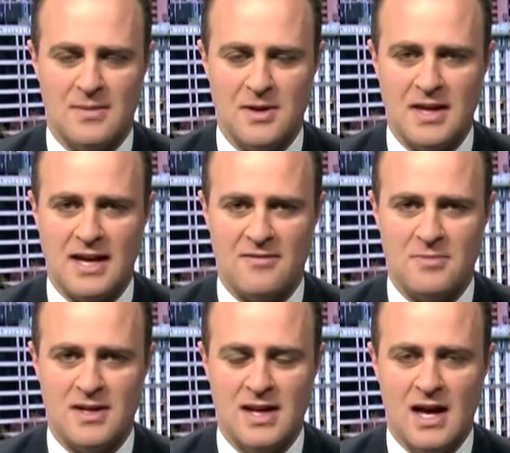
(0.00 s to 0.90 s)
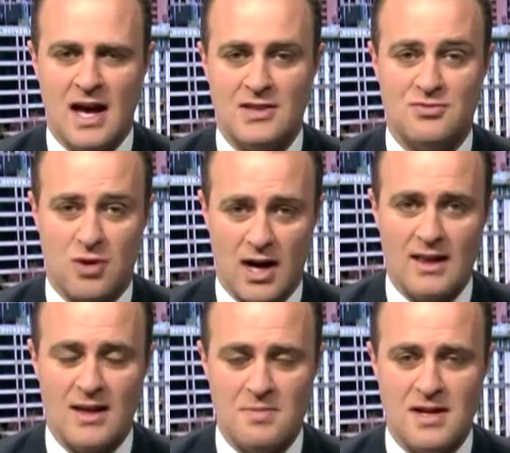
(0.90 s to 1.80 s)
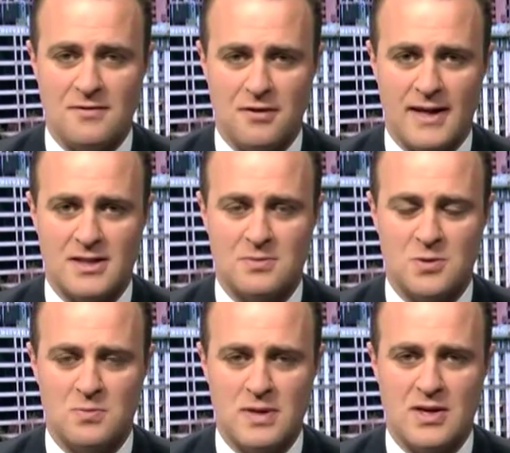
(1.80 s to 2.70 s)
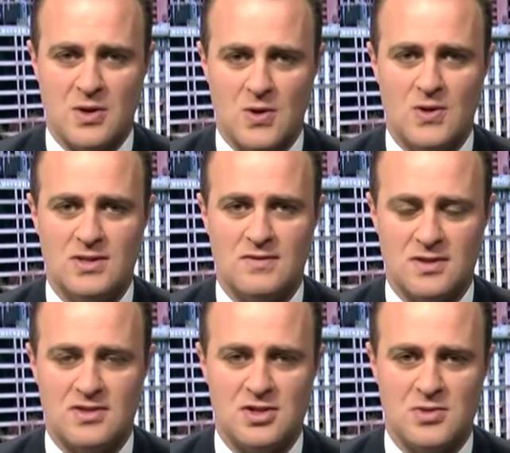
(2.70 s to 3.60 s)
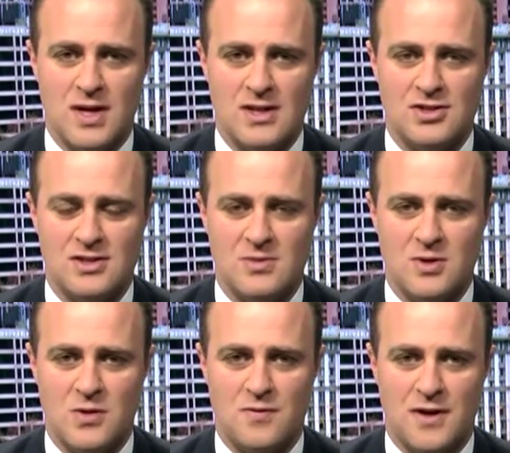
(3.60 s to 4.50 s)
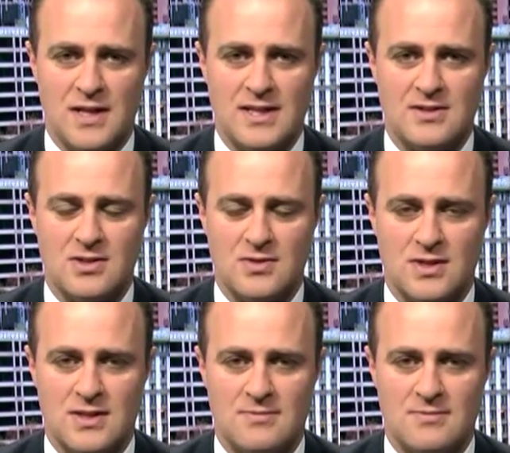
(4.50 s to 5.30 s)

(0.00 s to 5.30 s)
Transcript: I mean, the government has rightly been flexible because of the situation that we all find ourselves in.